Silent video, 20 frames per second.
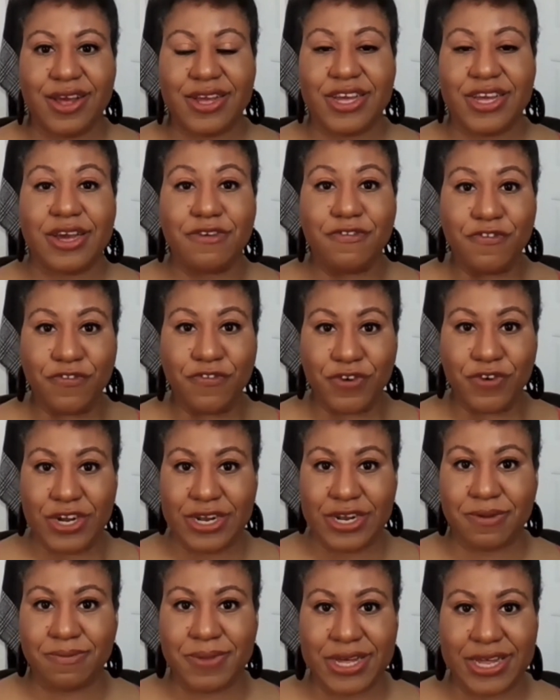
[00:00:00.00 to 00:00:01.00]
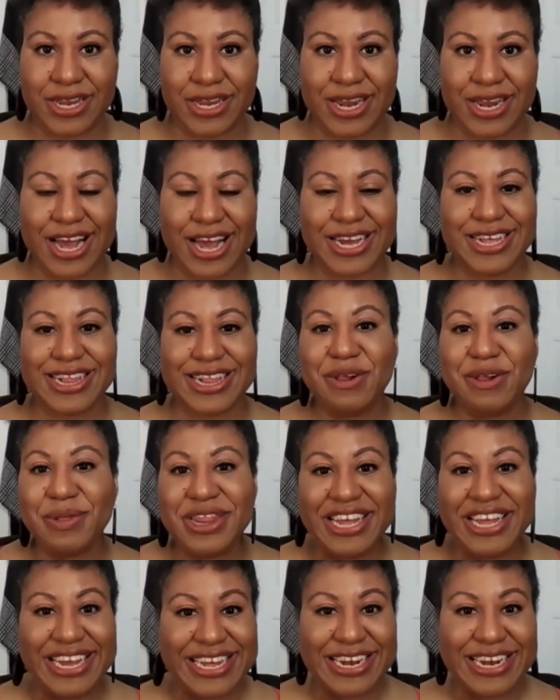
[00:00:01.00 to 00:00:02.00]
get freedom in that because I
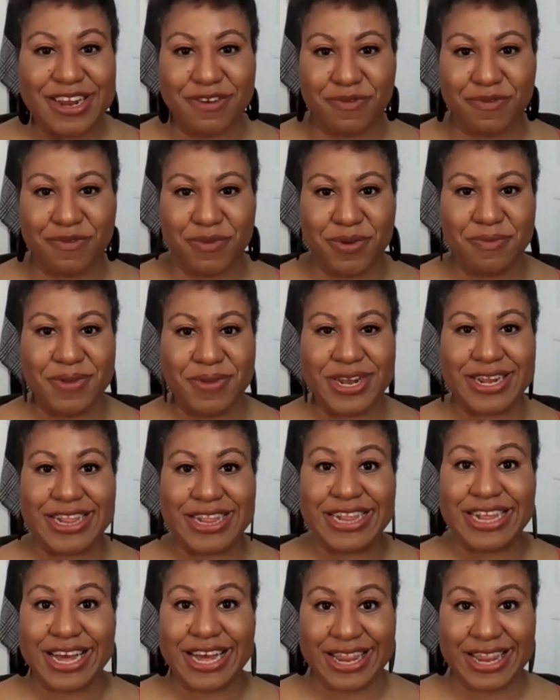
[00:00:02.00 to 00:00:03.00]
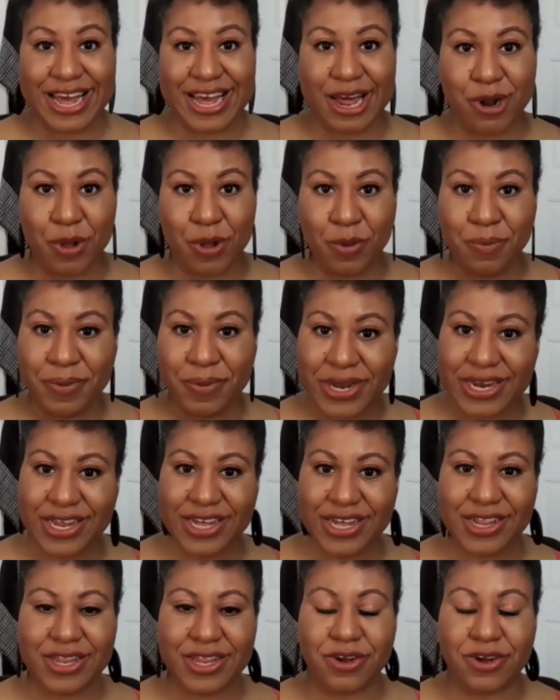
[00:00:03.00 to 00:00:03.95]
don't think enough women say that openly.